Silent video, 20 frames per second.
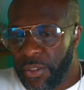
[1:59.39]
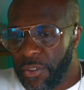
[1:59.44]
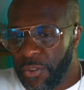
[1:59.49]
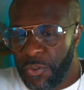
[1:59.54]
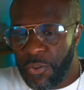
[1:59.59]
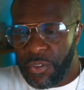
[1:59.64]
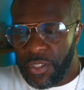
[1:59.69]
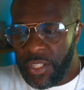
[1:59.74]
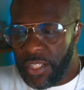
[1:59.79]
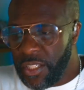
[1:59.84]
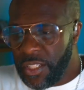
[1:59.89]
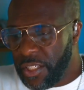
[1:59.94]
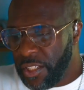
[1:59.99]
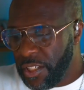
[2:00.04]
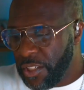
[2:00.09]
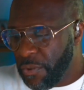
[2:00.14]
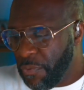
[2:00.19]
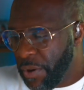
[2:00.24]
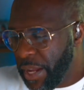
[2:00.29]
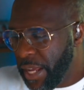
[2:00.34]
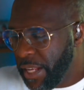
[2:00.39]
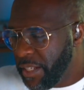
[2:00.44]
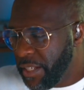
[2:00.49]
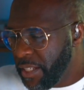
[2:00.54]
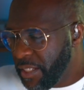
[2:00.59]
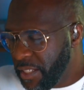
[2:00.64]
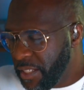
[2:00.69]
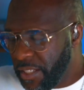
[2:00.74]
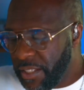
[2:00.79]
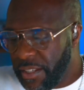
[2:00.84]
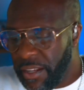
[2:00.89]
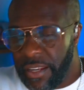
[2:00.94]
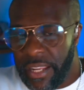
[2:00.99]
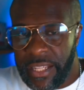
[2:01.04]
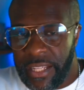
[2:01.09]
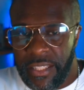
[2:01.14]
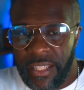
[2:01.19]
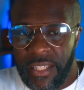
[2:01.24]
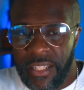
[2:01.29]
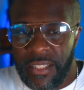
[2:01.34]
But look, this is in the red. This is not
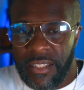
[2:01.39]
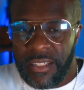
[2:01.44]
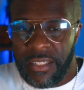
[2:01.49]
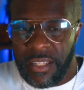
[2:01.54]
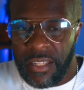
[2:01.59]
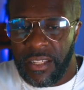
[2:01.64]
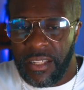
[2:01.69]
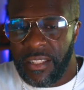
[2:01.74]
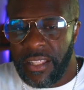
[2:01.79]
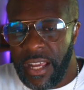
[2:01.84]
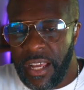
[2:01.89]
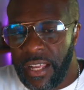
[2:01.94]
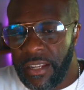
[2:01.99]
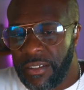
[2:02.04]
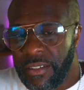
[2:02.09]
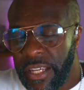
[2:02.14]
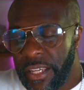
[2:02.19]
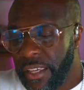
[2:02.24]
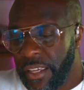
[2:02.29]
like this. This isn't like that.